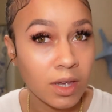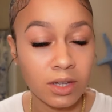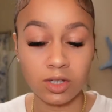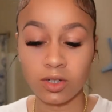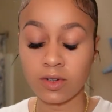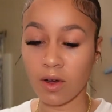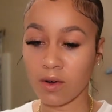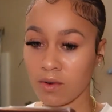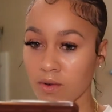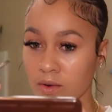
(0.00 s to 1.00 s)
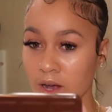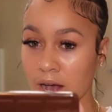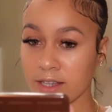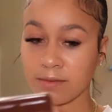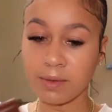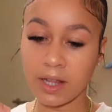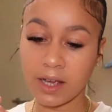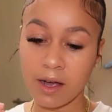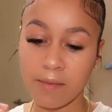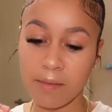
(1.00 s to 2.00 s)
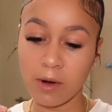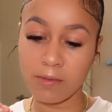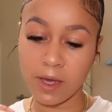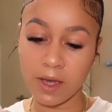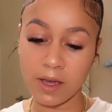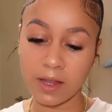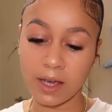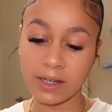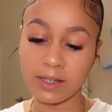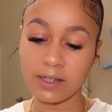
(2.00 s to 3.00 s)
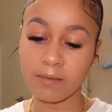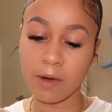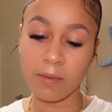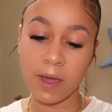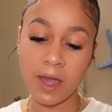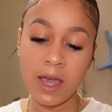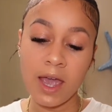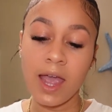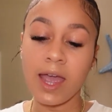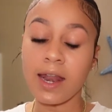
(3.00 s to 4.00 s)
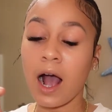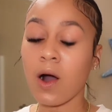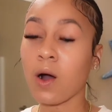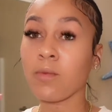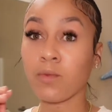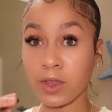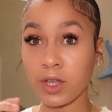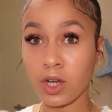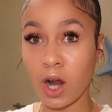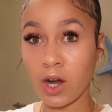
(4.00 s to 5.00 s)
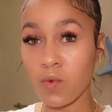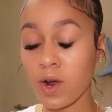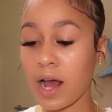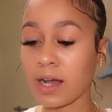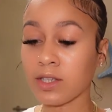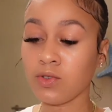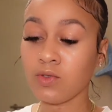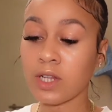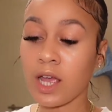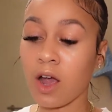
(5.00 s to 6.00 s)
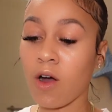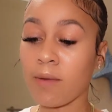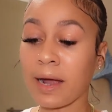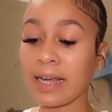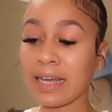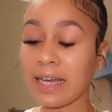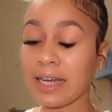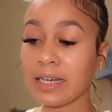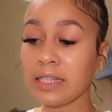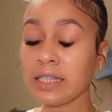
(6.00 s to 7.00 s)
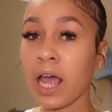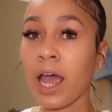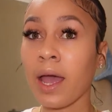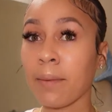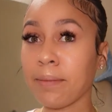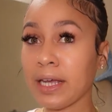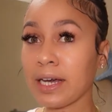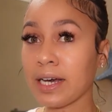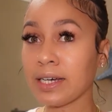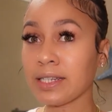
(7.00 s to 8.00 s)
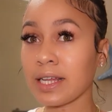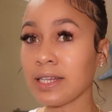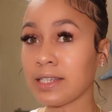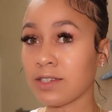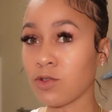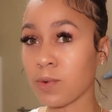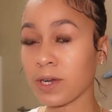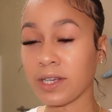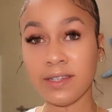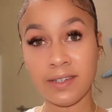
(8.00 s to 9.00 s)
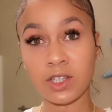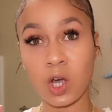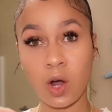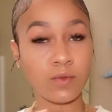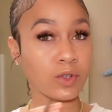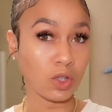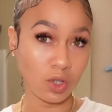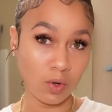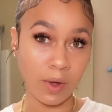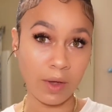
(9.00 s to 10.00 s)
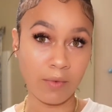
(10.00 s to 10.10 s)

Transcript: So I spend like a moment, like a good moment. And with the dark one, I use it on my hand because it's super easy to overdo it,